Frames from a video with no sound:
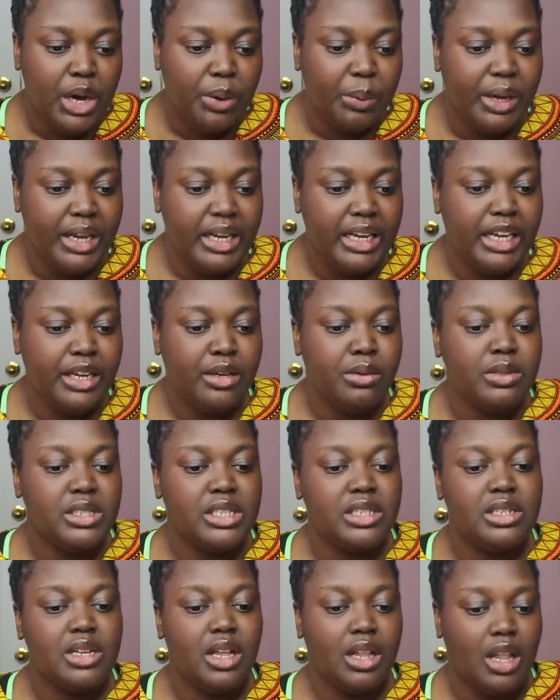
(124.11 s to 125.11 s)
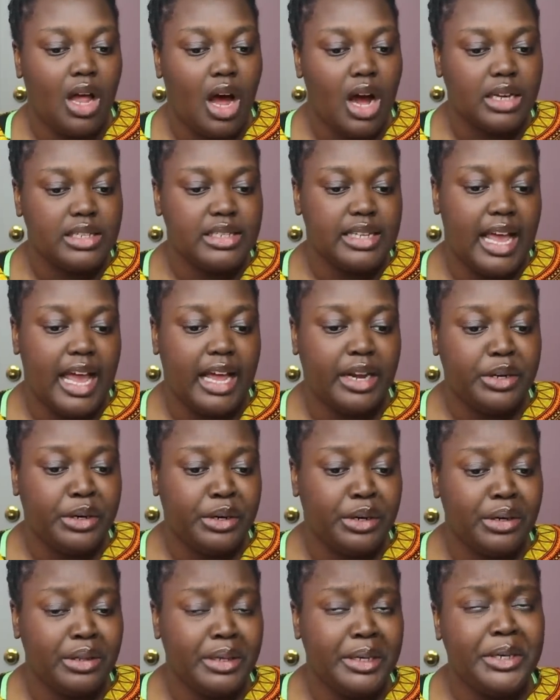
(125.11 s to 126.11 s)
Whitney, who is into locks, and
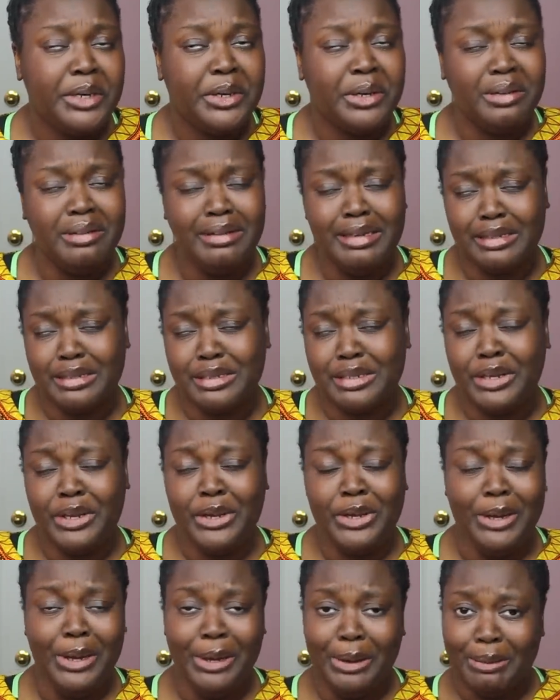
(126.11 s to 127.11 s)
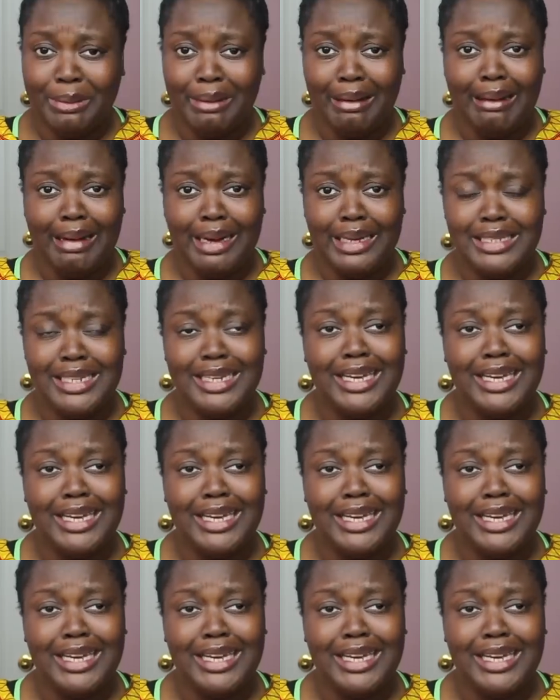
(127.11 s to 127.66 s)
Curly. Curly is cute, guys.